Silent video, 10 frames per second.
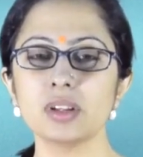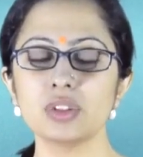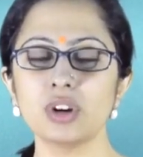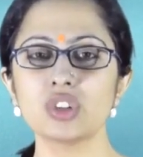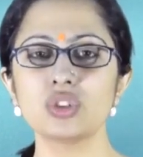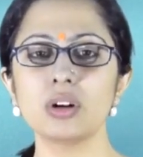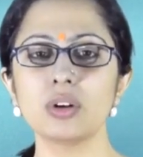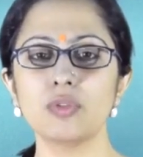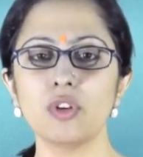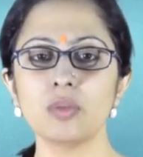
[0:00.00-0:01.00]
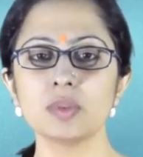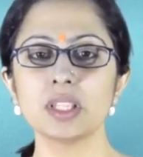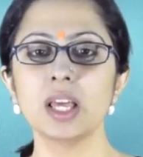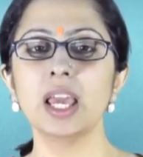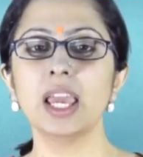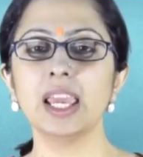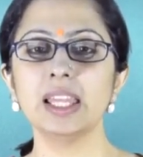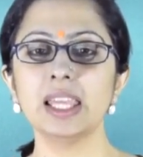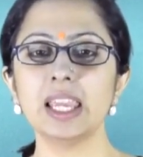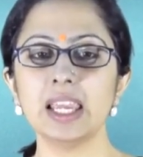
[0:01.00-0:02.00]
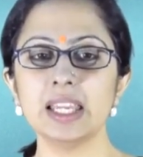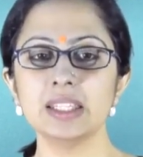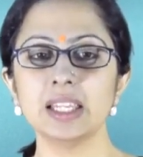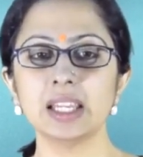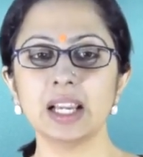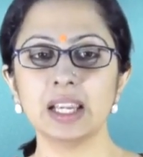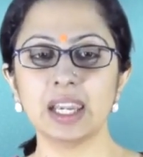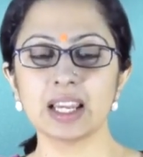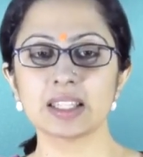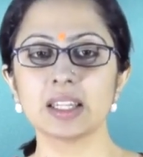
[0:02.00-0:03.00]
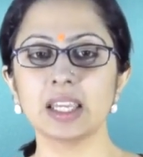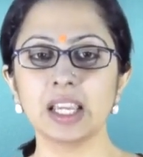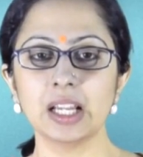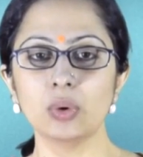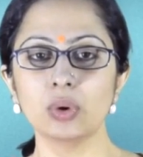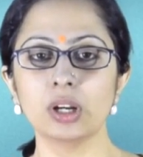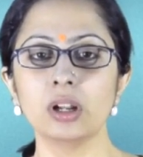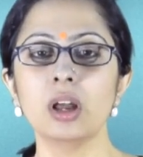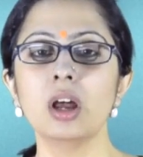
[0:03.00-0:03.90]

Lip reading: Structural reforms in the Indian context included